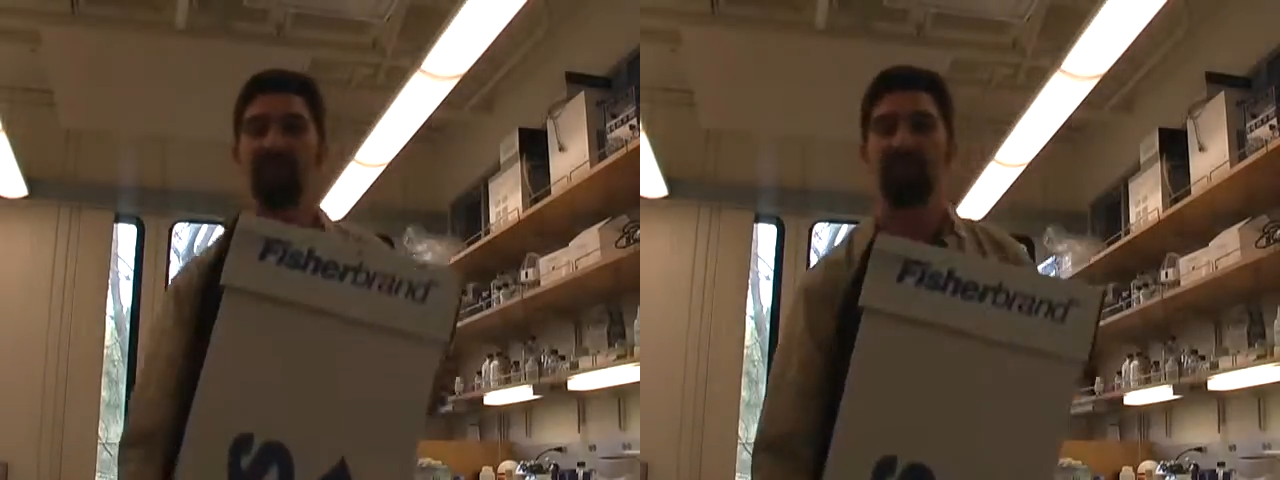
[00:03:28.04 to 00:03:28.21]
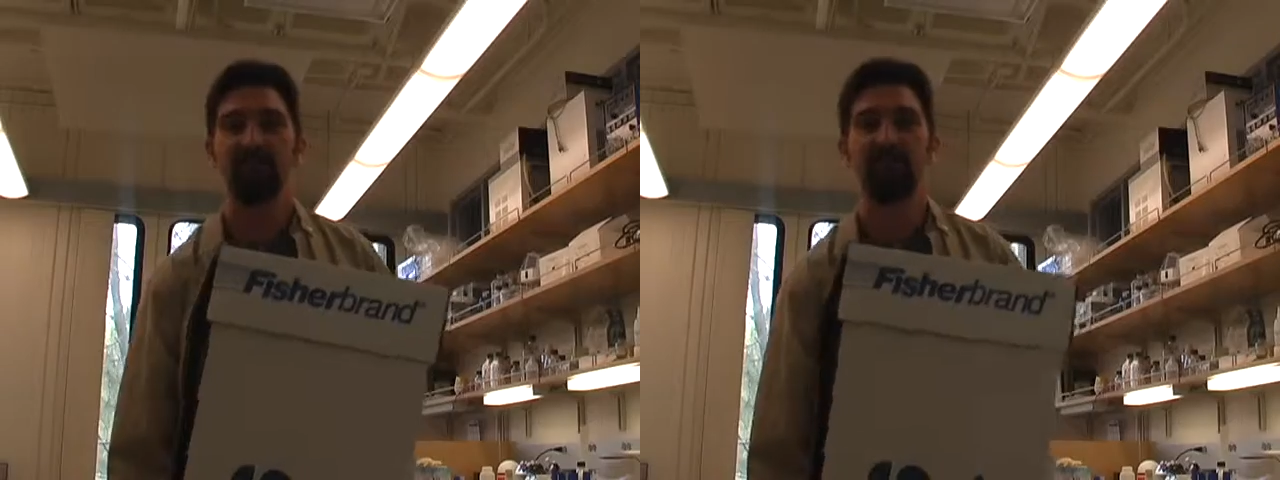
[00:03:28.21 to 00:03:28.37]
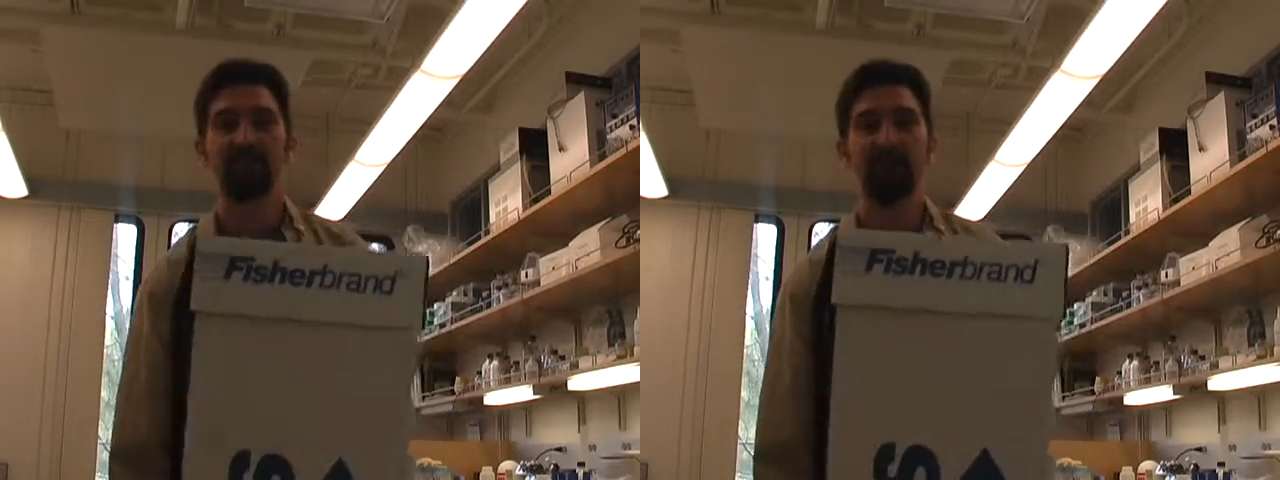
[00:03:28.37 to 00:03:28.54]

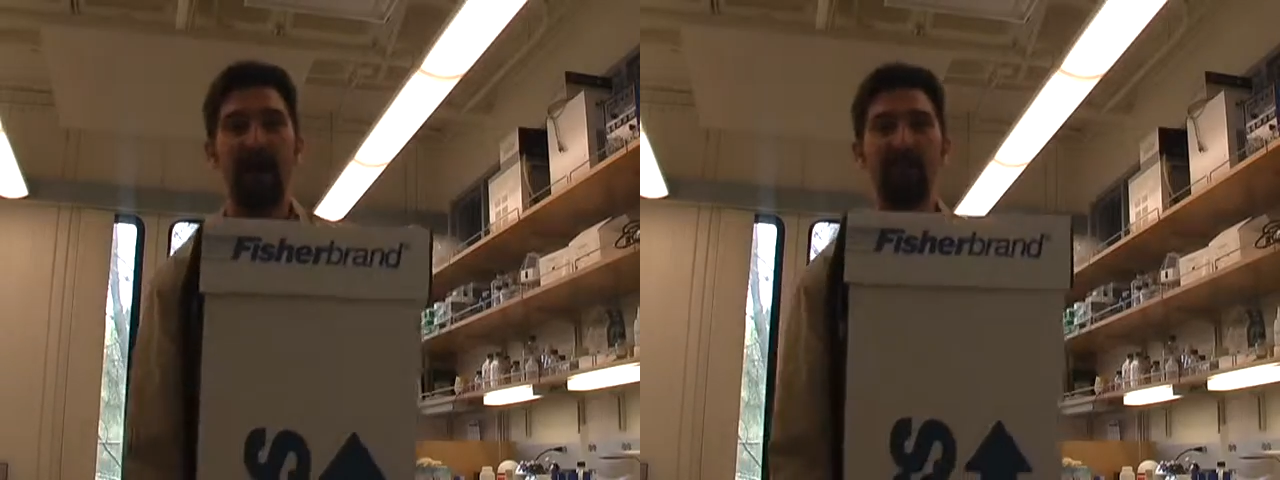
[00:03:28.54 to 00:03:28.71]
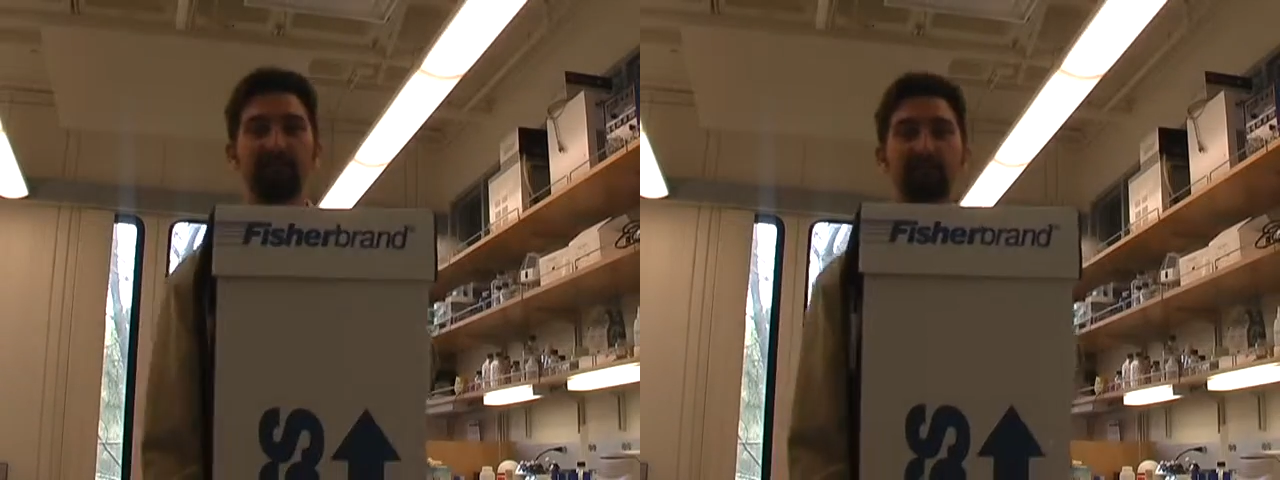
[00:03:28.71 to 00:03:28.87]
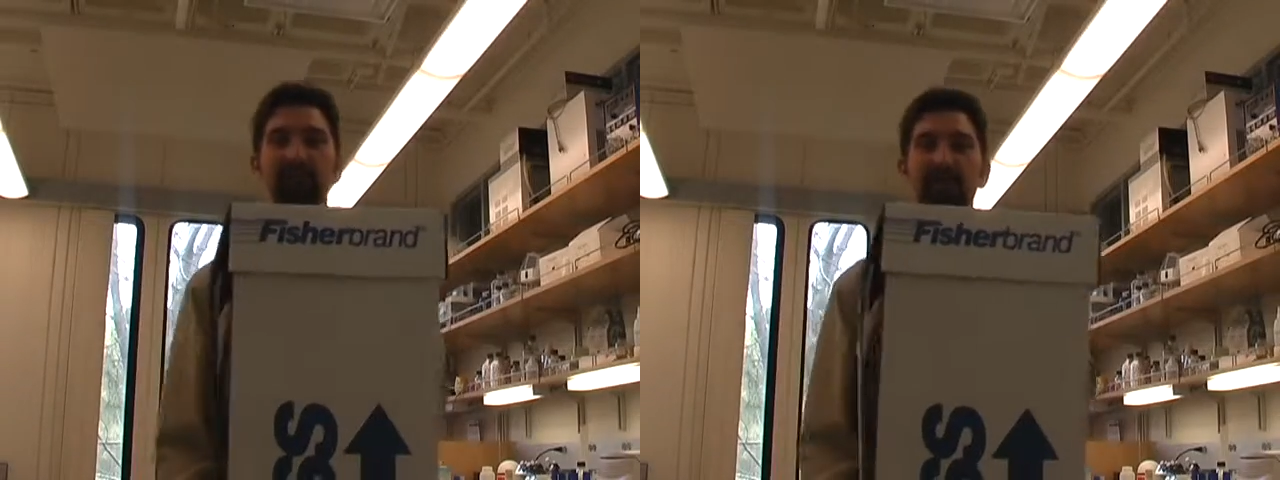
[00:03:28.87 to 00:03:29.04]
This
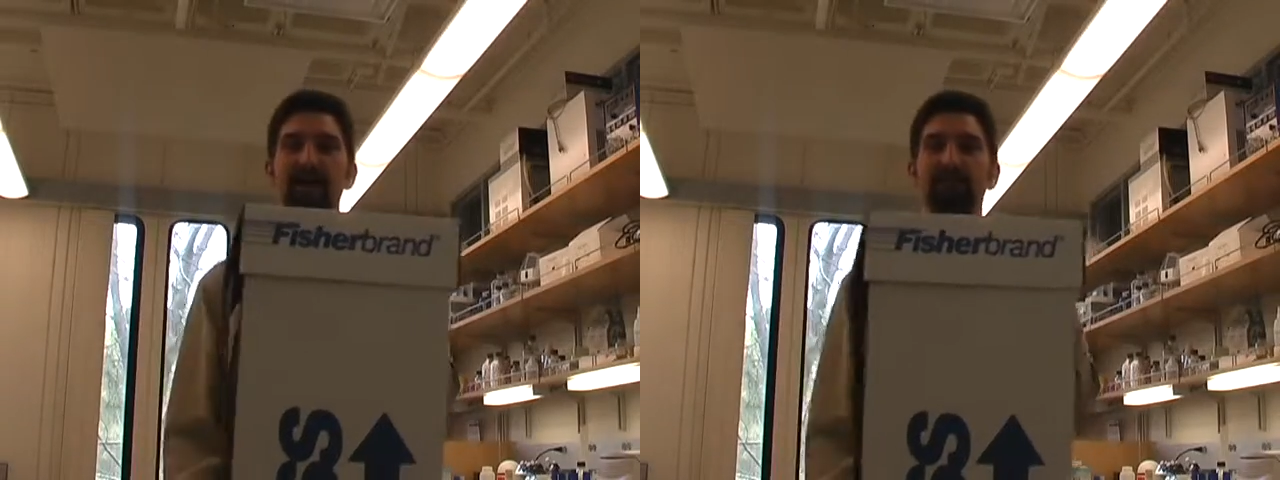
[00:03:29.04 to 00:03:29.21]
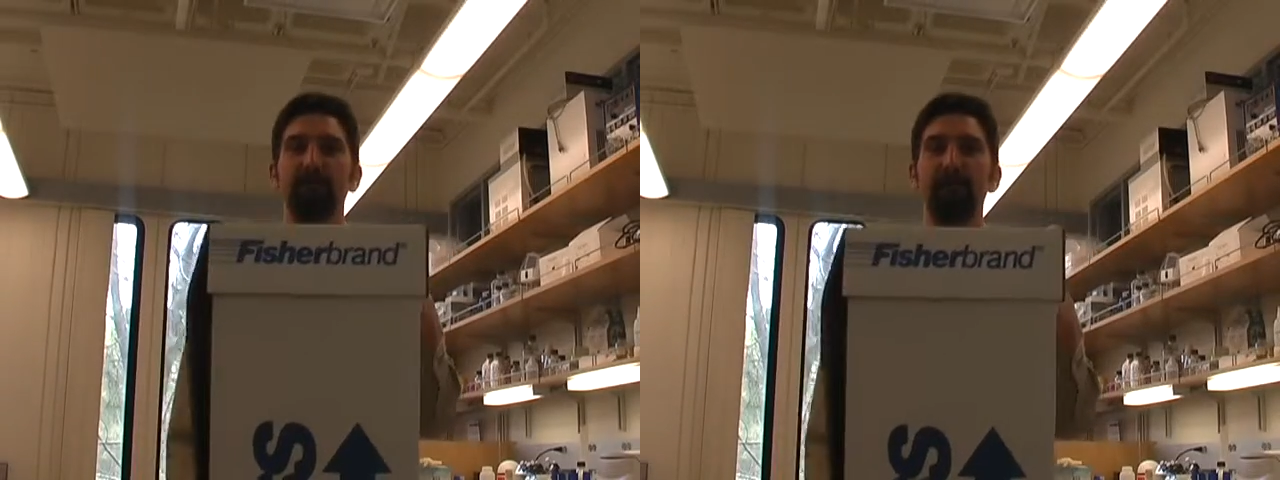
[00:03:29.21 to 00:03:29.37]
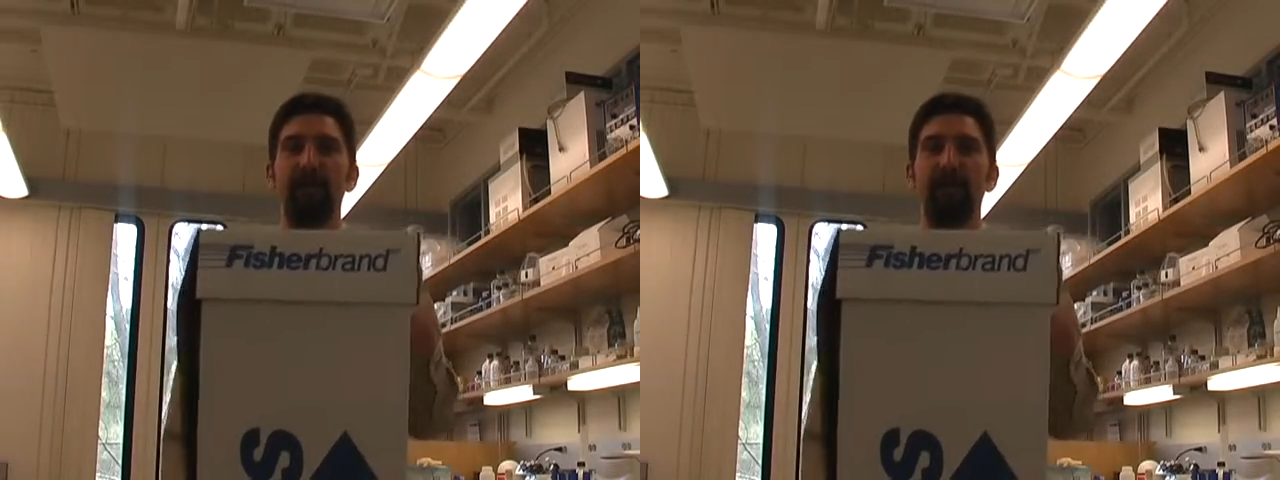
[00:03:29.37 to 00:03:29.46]
box is not for